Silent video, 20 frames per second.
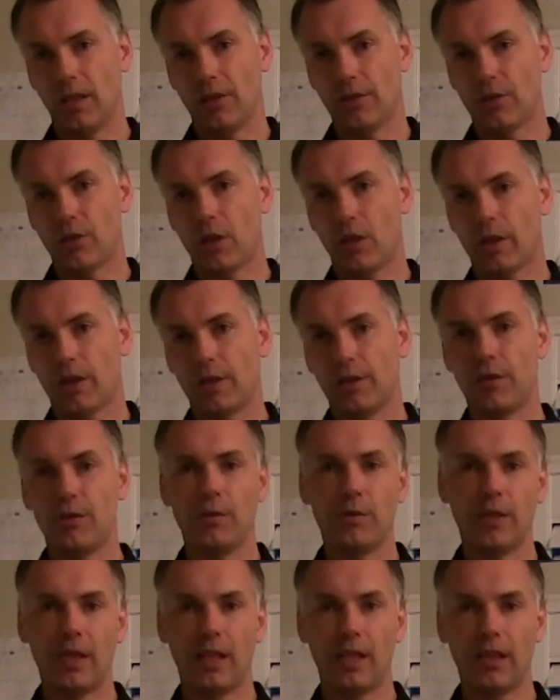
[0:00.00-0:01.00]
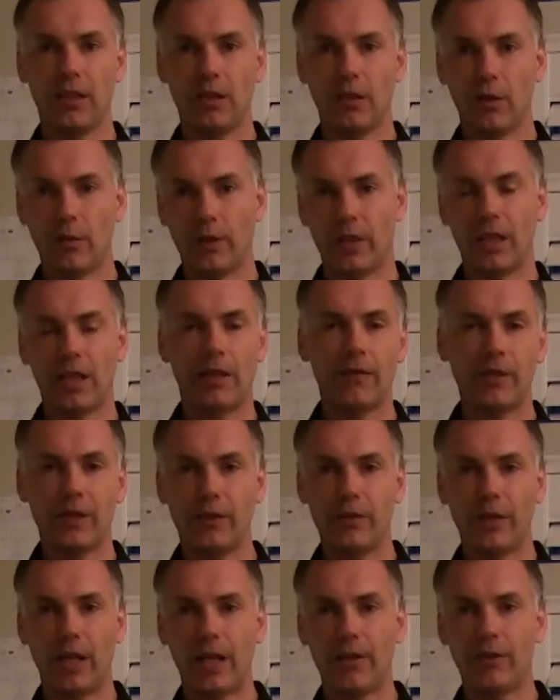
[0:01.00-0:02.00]
talking to a lower level
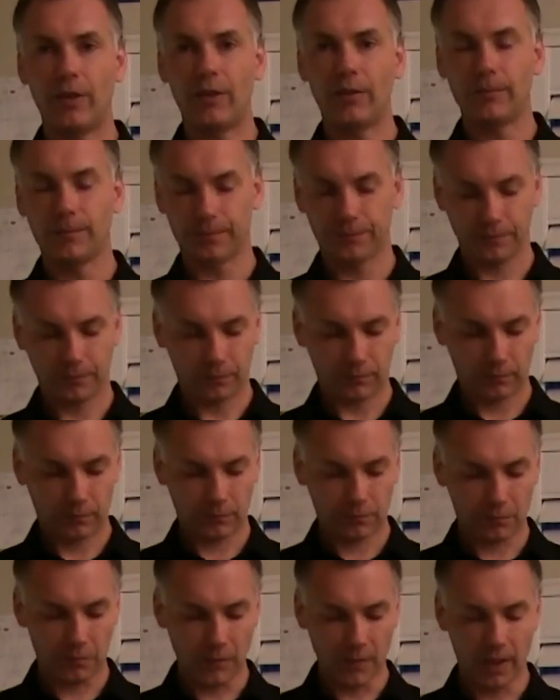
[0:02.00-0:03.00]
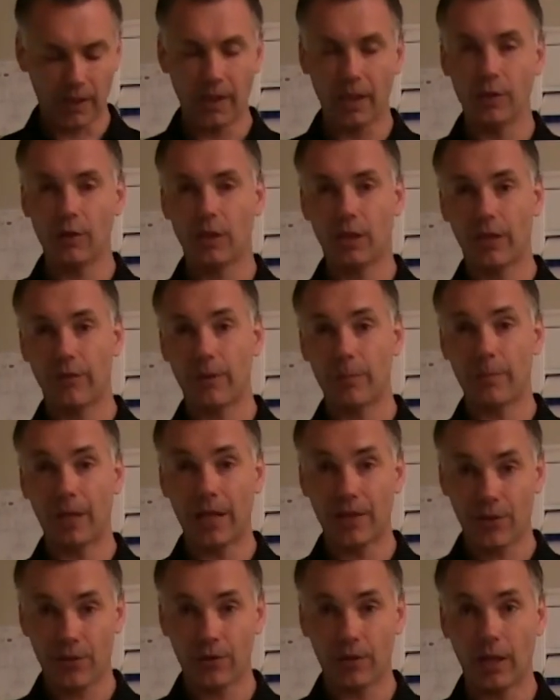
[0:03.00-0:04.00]
driver, and then you can have a
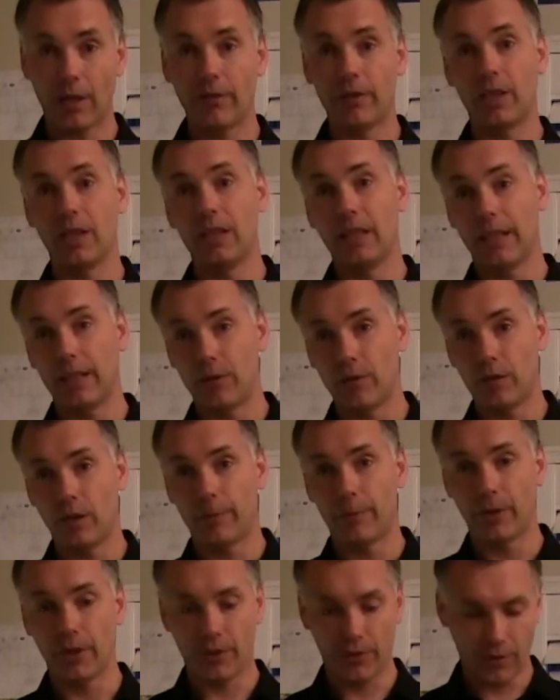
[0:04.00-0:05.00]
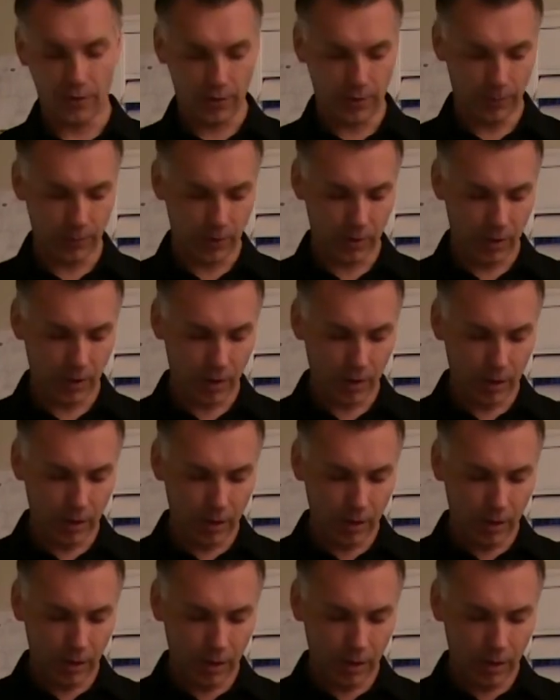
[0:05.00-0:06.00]
bus driver in later operating systems.
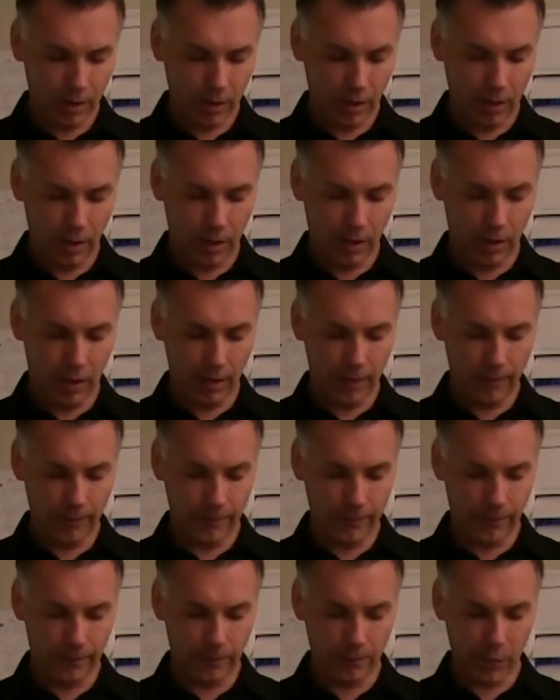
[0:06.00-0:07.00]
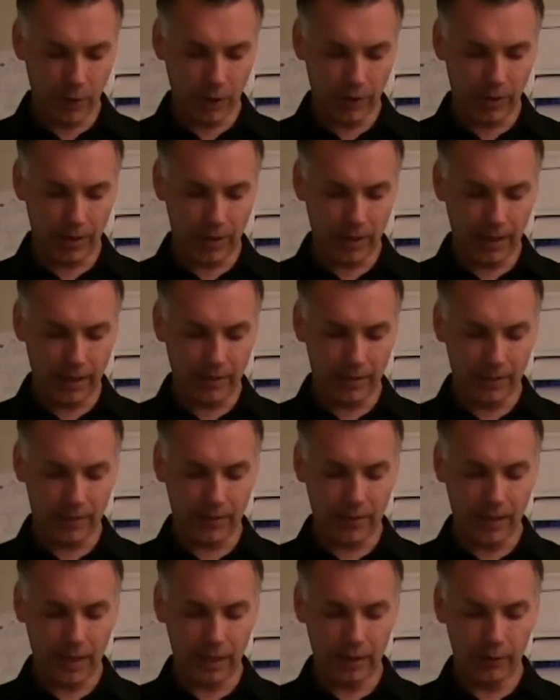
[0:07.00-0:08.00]
But in
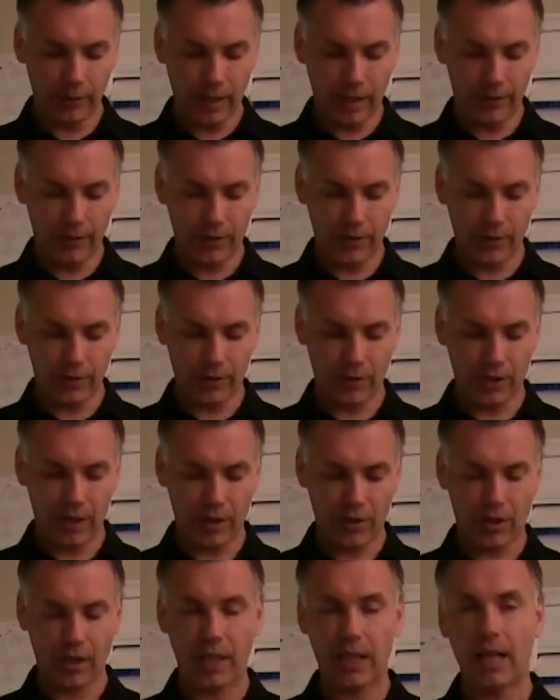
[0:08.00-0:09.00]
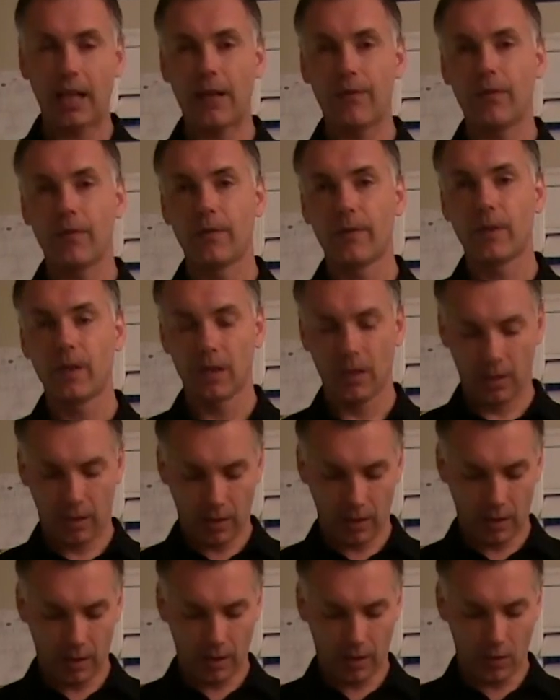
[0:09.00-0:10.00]
NT-style drivers, you essentially have
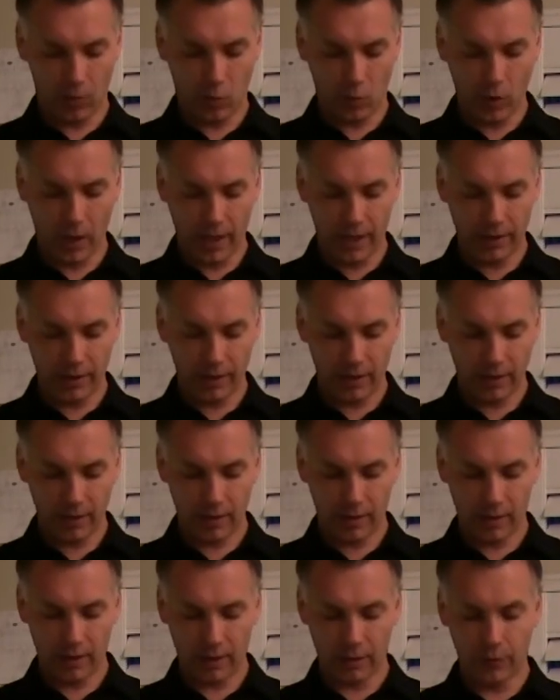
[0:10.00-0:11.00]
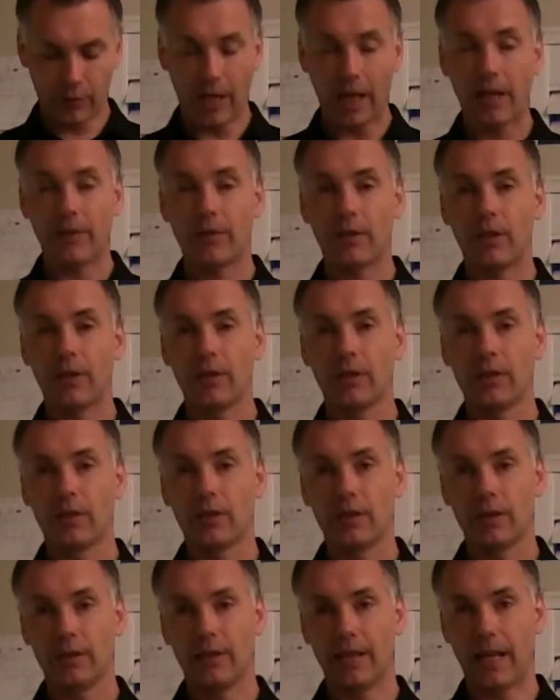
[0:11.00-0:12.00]
one driver
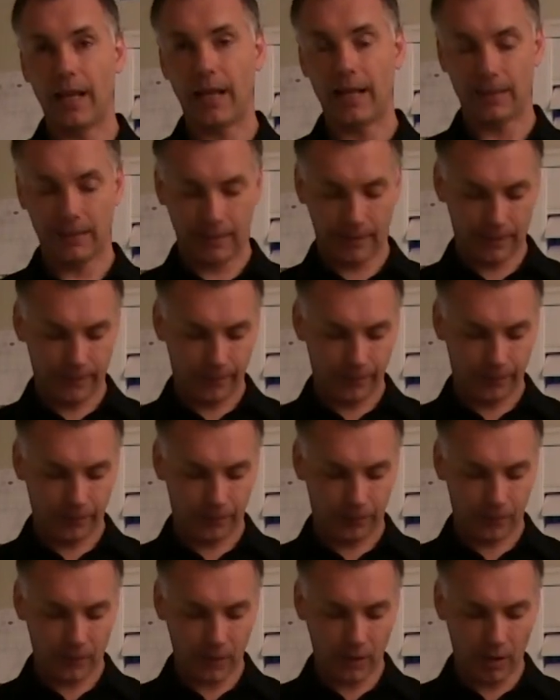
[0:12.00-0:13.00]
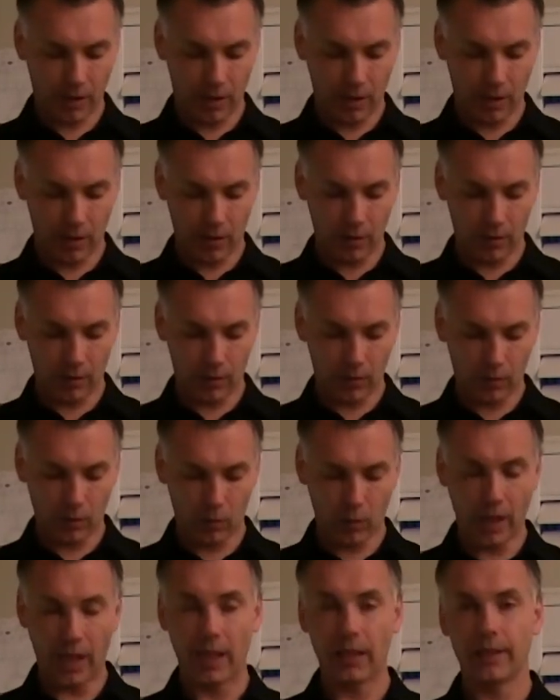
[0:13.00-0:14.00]
that,
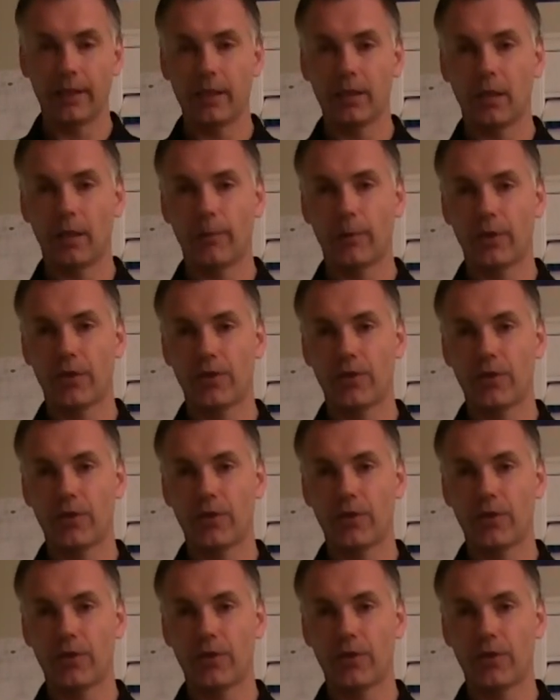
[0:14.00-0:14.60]
while the operating